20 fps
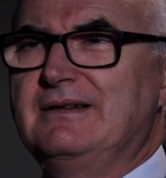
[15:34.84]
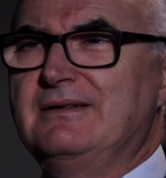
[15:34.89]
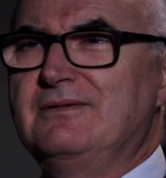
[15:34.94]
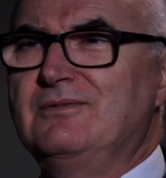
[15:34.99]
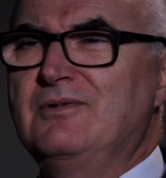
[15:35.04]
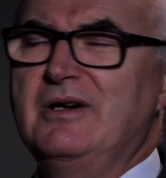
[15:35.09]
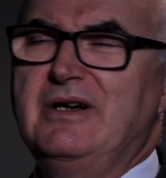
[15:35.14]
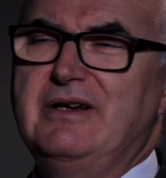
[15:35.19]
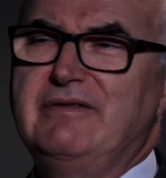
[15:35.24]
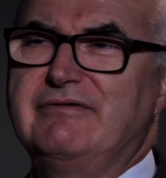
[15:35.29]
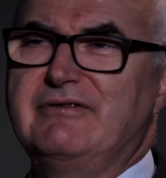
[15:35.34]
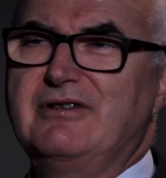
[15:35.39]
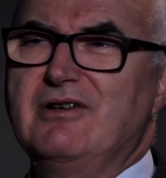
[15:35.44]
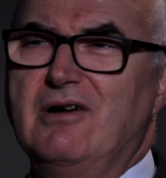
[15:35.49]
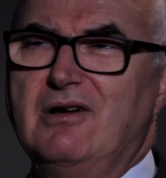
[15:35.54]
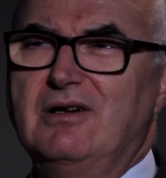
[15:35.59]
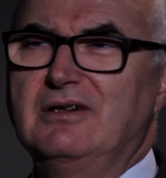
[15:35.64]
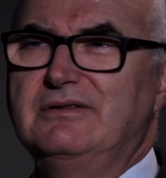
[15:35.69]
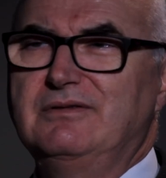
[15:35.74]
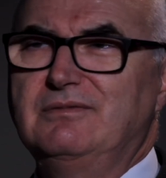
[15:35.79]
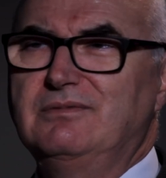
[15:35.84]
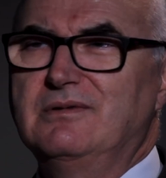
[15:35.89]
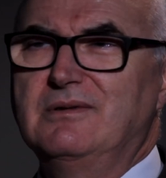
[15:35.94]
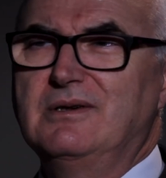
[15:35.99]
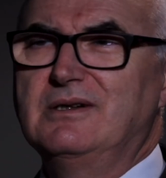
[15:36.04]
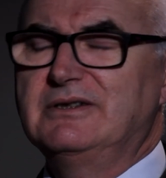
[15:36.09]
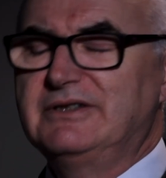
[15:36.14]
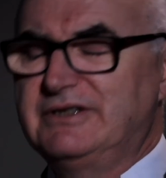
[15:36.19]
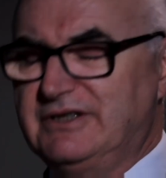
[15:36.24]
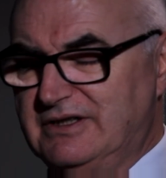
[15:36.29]
What if God
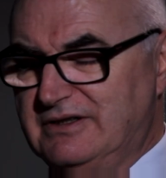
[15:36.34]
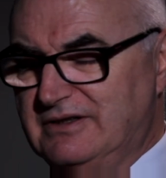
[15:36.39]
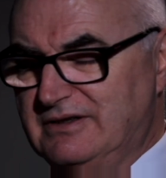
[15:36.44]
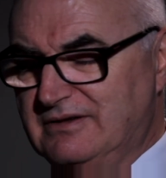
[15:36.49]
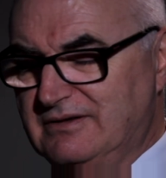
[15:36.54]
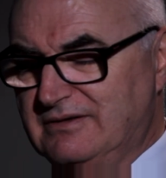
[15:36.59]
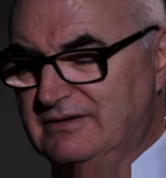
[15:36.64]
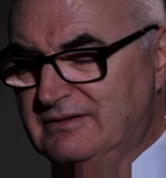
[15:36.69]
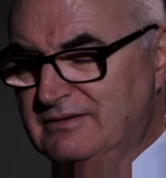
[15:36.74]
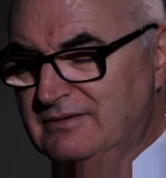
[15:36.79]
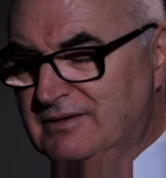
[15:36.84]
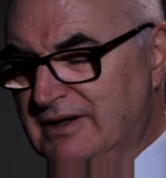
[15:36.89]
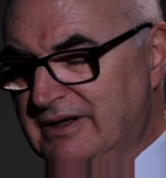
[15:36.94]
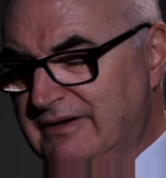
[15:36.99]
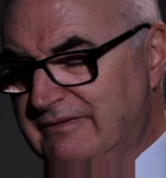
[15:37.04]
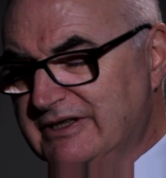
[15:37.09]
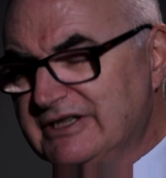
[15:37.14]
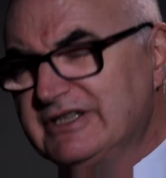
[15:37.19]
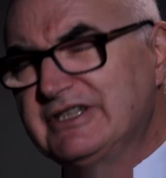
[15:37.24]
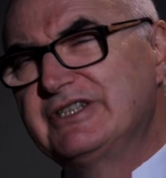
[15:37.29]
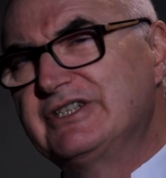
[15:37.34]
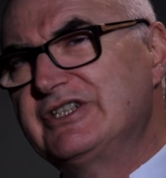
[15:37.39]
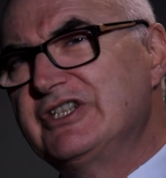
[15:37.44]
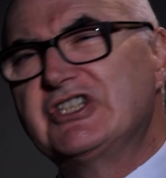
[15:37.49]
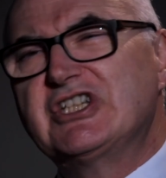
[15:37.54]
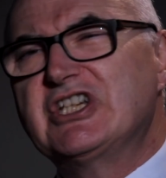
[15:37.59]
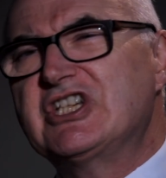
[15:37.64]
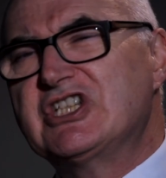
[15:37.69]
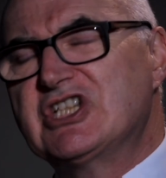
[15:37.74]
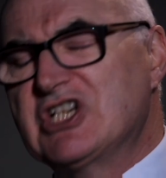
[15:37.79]
was one of us,
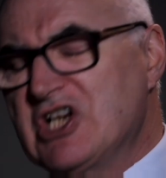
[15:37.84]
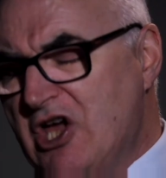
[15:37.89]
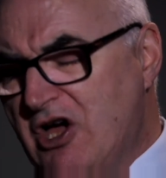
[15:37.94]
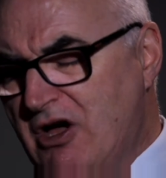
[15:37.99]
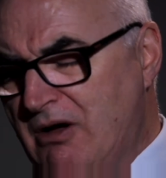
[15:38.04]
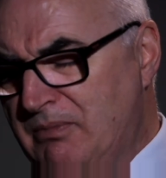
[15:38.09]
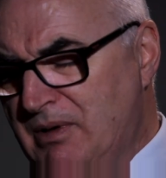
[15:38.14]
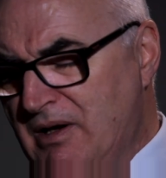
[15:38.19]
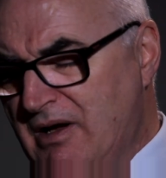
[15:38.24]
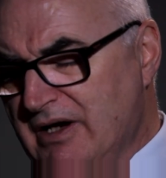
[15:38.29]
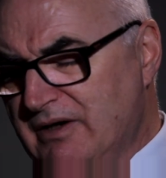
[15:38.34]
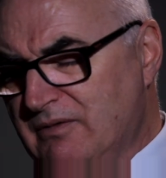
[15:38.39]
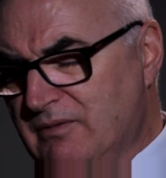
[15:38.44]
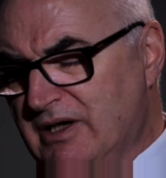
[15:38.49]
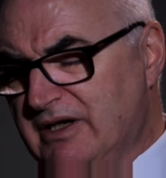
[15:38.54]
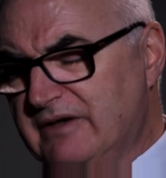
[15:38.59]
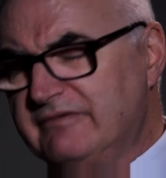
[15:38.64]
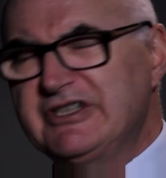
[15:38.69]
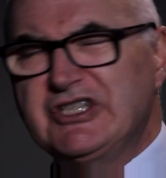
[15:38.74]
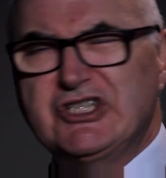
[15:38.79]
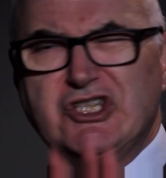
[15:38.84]
just a slob like one of us,